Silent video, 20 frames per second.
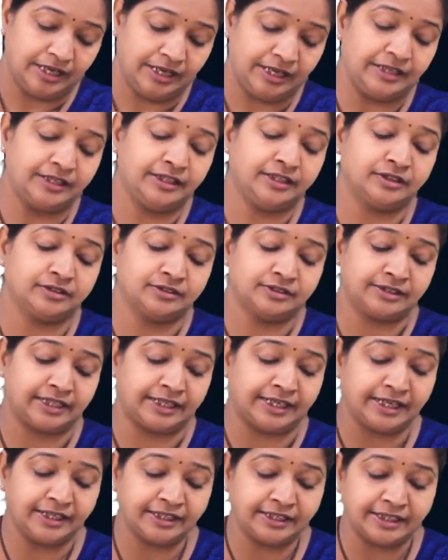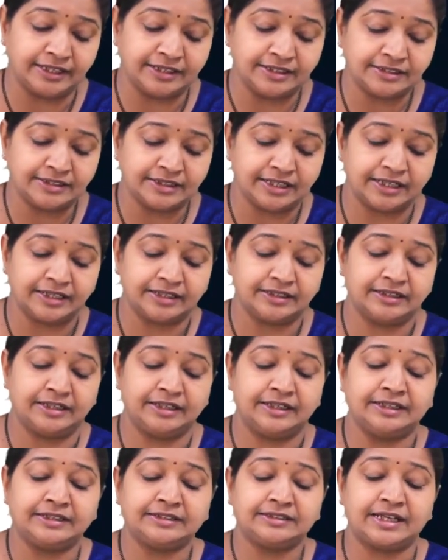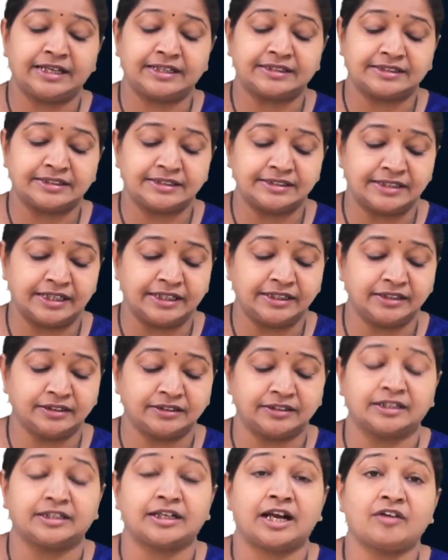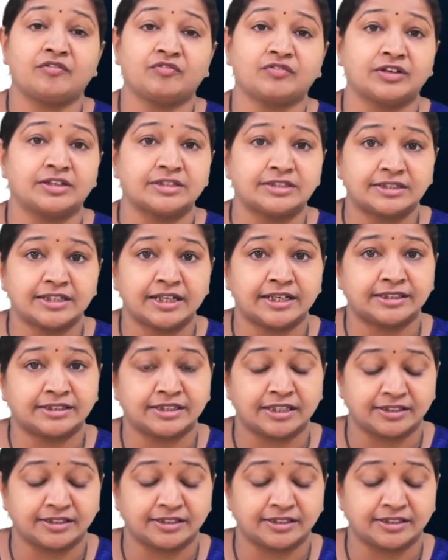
And second case, x axis at the graph cuts the x